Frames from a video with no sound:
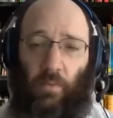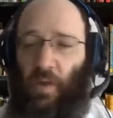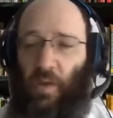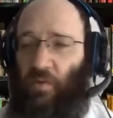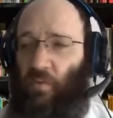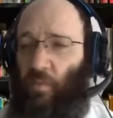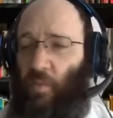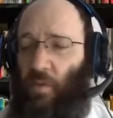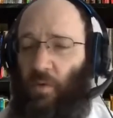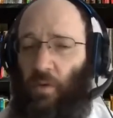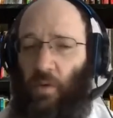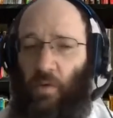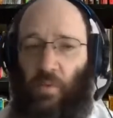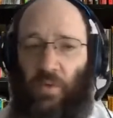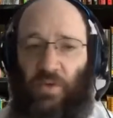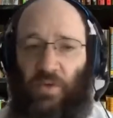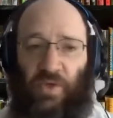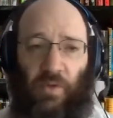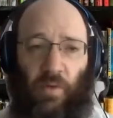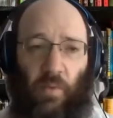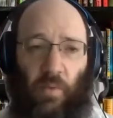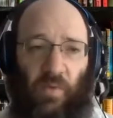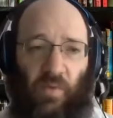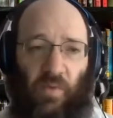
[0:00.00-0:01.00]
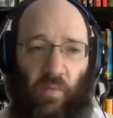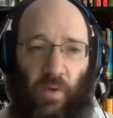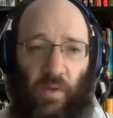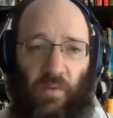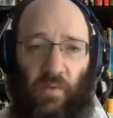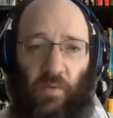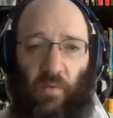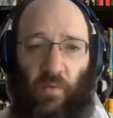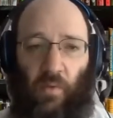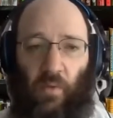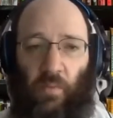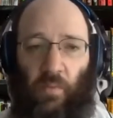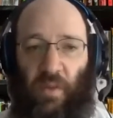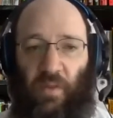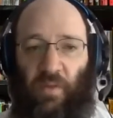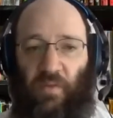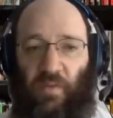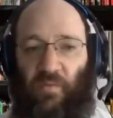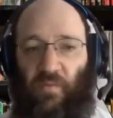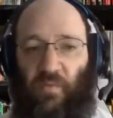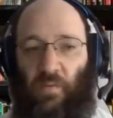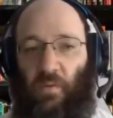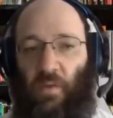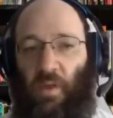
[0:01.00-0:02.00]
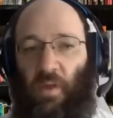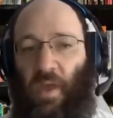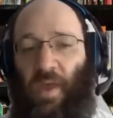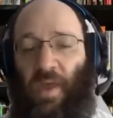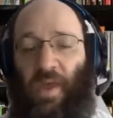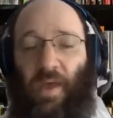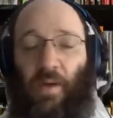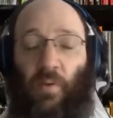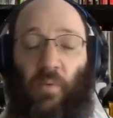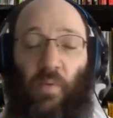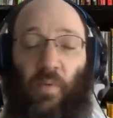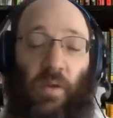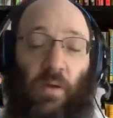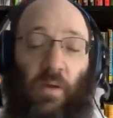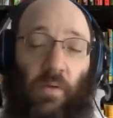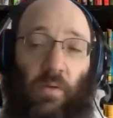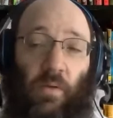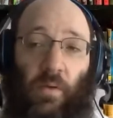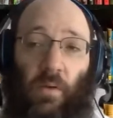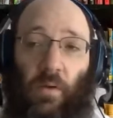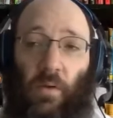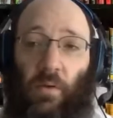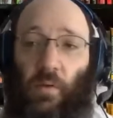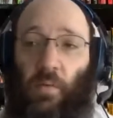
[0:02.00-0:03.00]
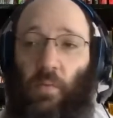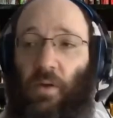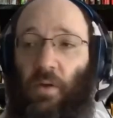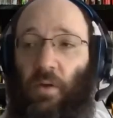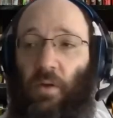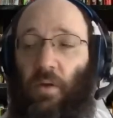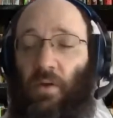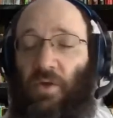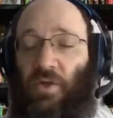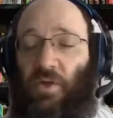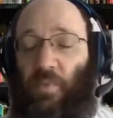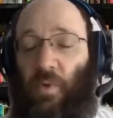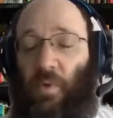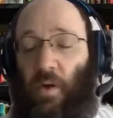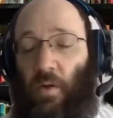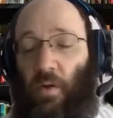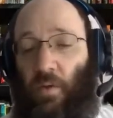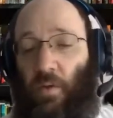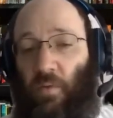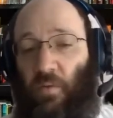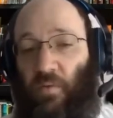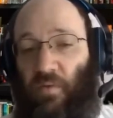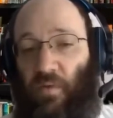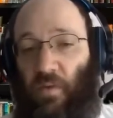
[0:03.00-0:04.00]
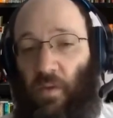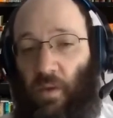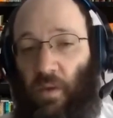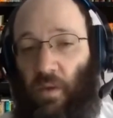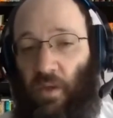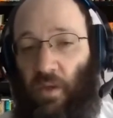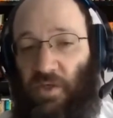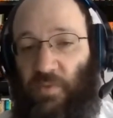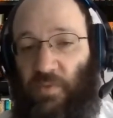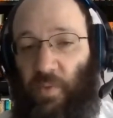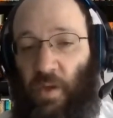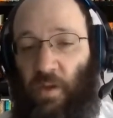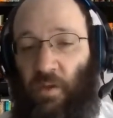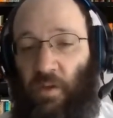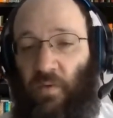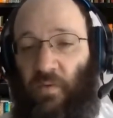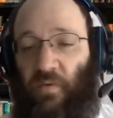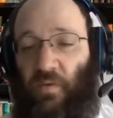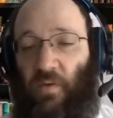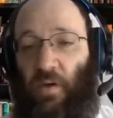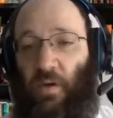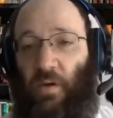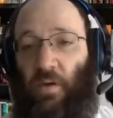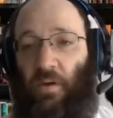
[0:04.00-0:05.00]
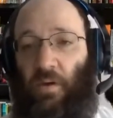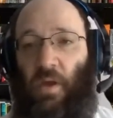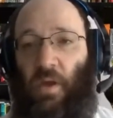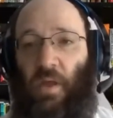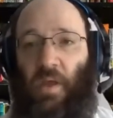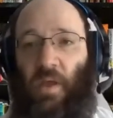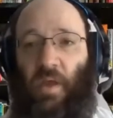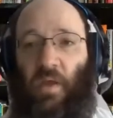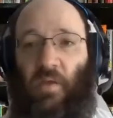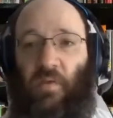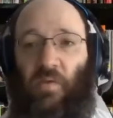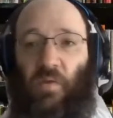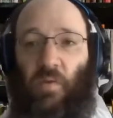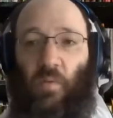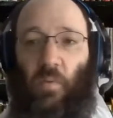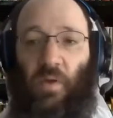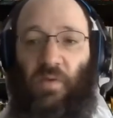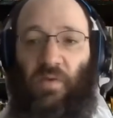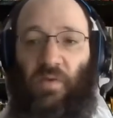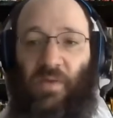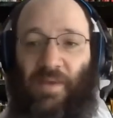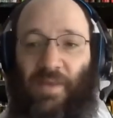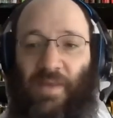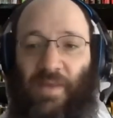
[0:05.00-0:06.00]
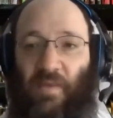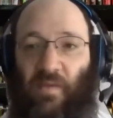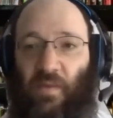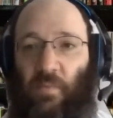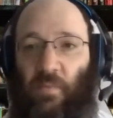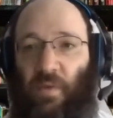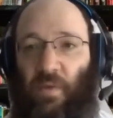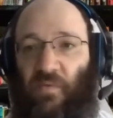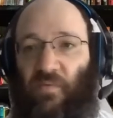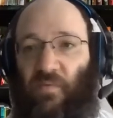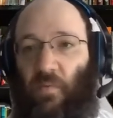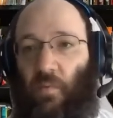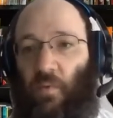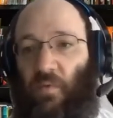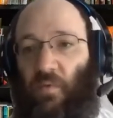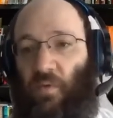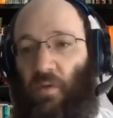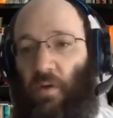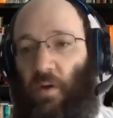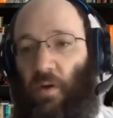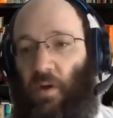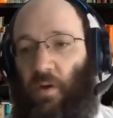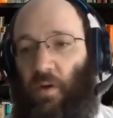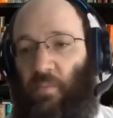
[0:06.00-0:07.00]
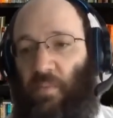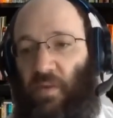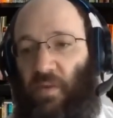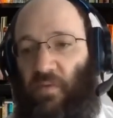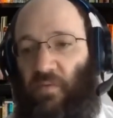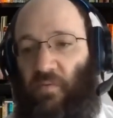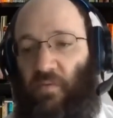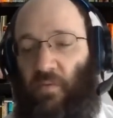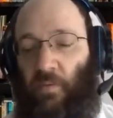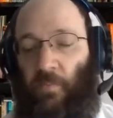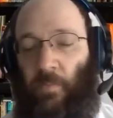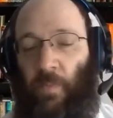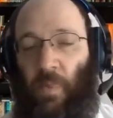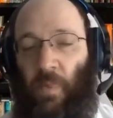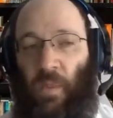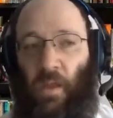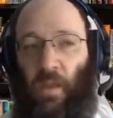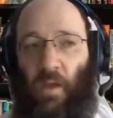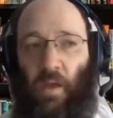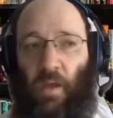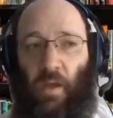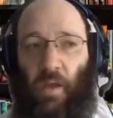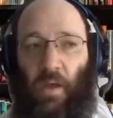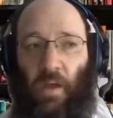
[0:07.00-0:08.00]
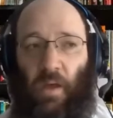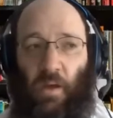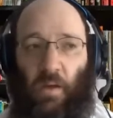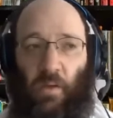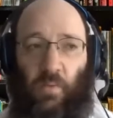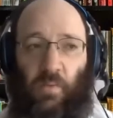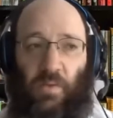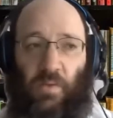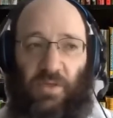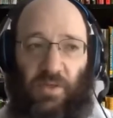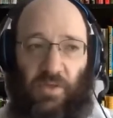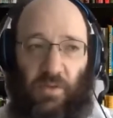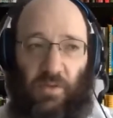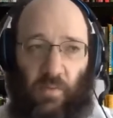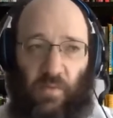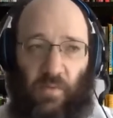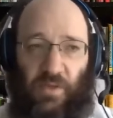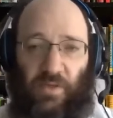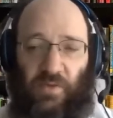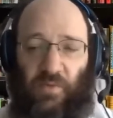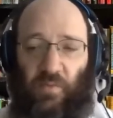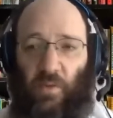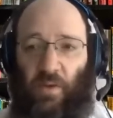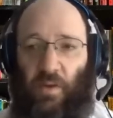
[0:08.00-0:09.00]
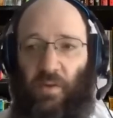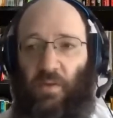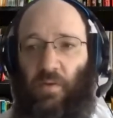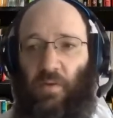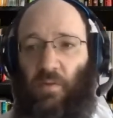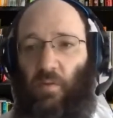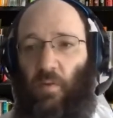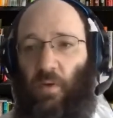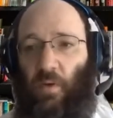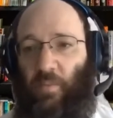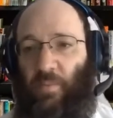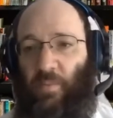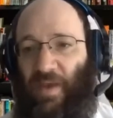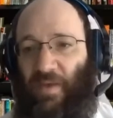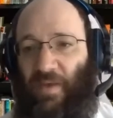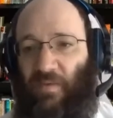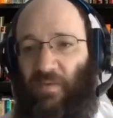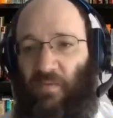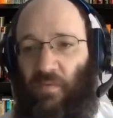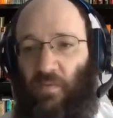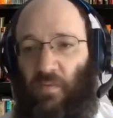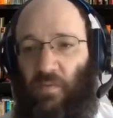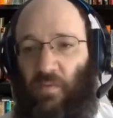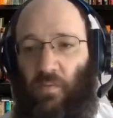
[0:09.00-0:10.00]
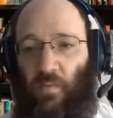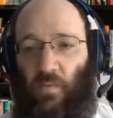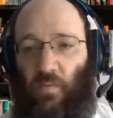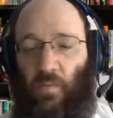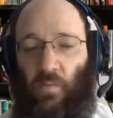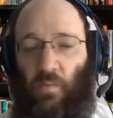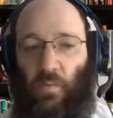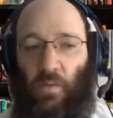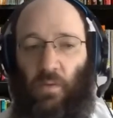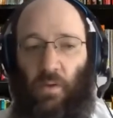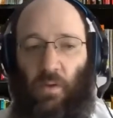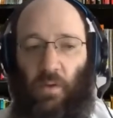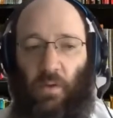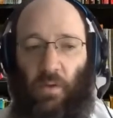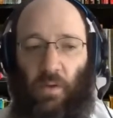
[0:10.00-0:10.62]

As we know, we should always run to do a mitzvah. We don't know what Kodesh Baruch Hu's cheshbonos are as to what's an easy mitzvah, what's a hard mitzvah. We should always run to do our best to